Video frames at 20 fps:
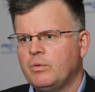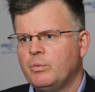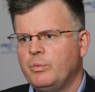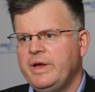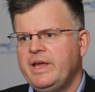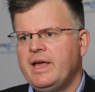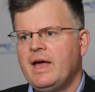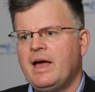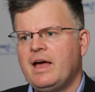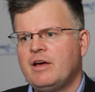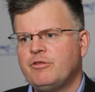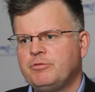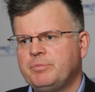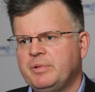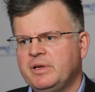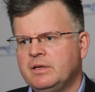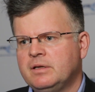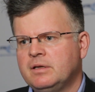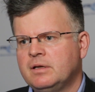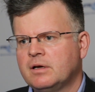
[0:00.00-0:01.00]
We have
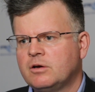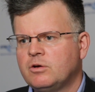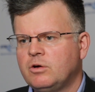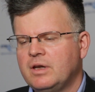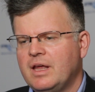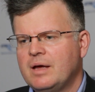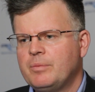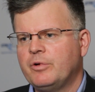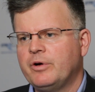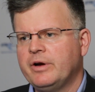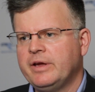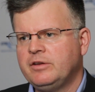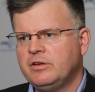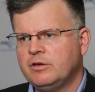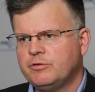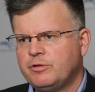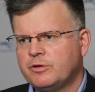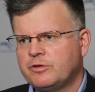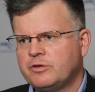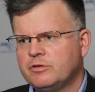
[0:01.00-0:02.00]
been
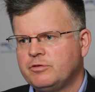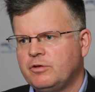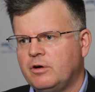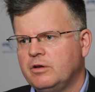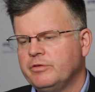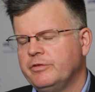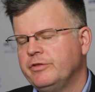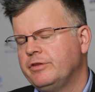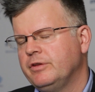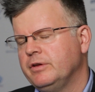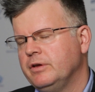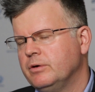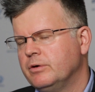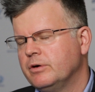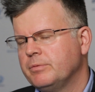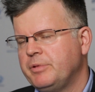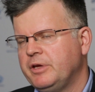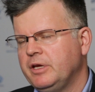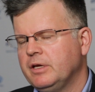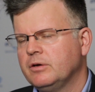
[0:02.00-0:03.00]
collaborating, first of all, with the
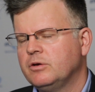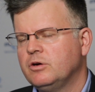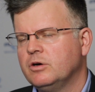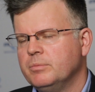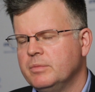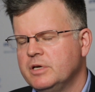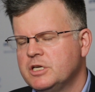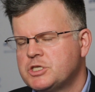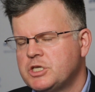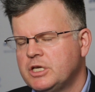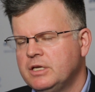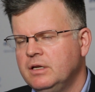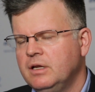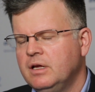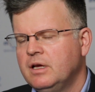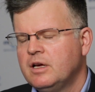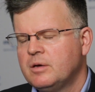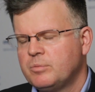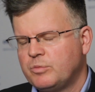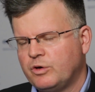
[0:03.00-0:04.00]
European Commission,
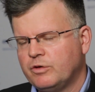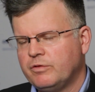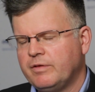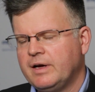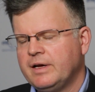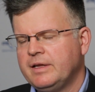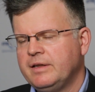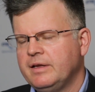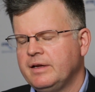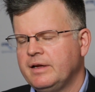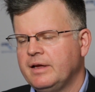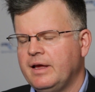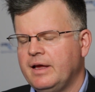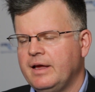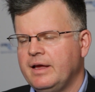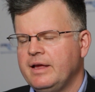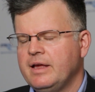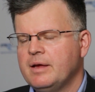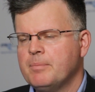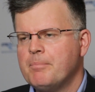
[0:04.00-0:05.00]
providing
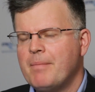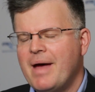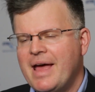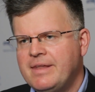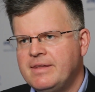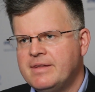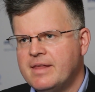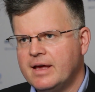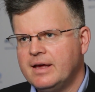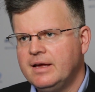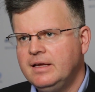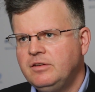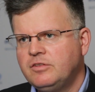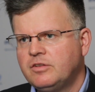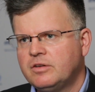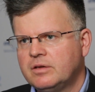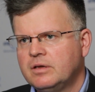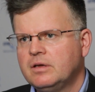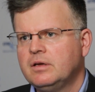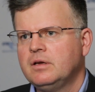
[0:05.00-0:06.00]
a
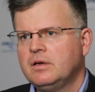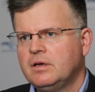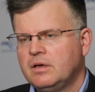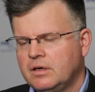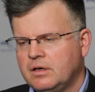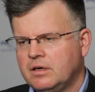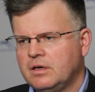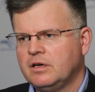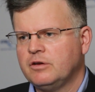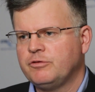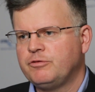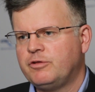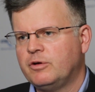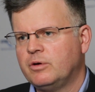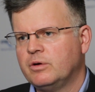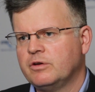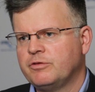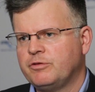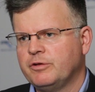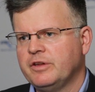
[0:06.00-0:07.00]
mandate
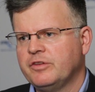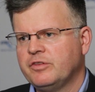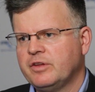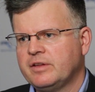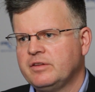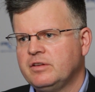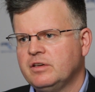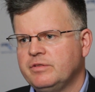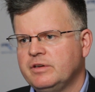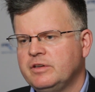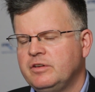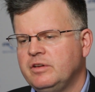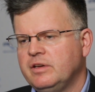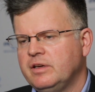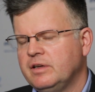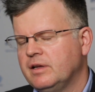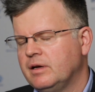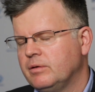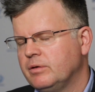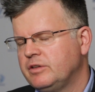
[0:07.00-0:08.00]
for this
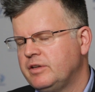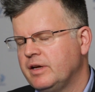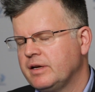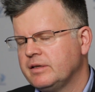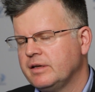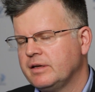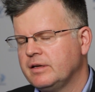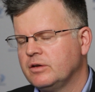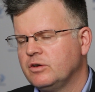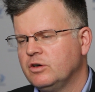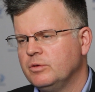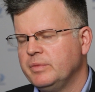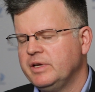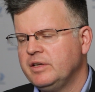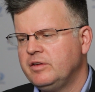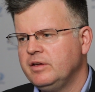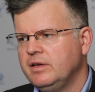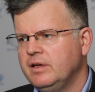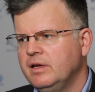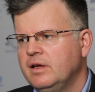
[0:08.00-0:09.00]
activity in our technical
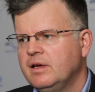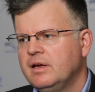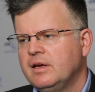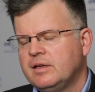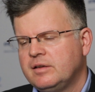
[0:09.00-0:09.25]
committee.